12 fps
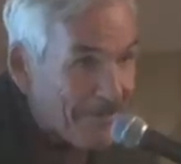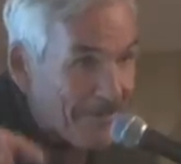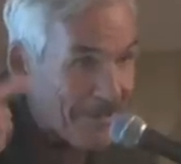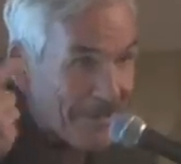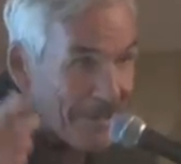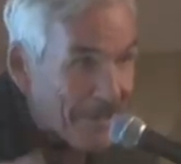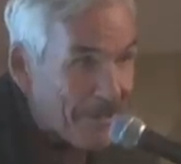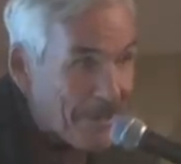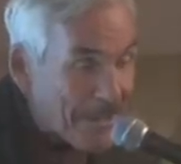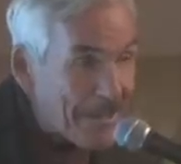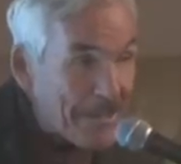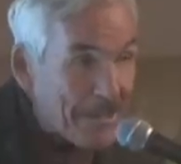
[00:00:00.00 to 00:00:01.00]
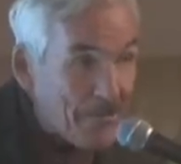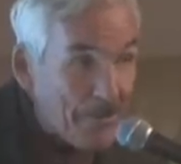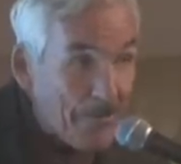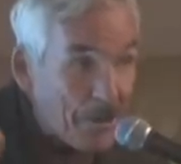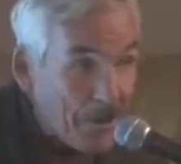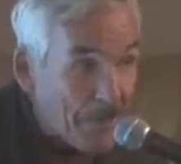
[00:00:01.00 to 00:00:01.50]
very quickly and
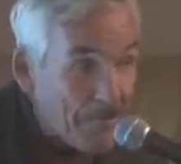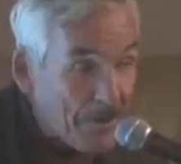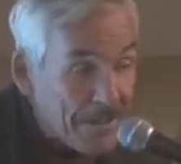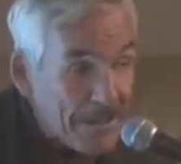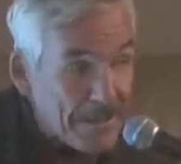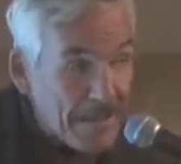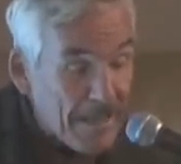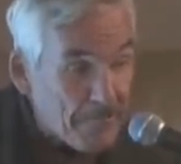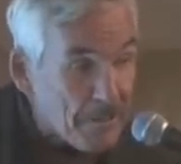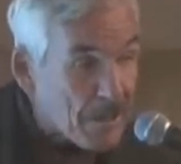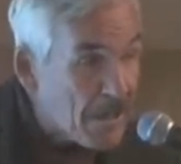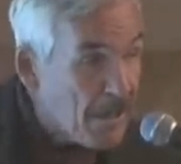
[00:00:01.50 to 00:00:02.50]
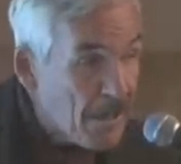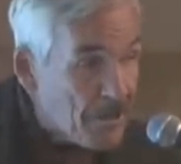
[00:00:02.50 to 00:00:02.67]
remarkable things happen.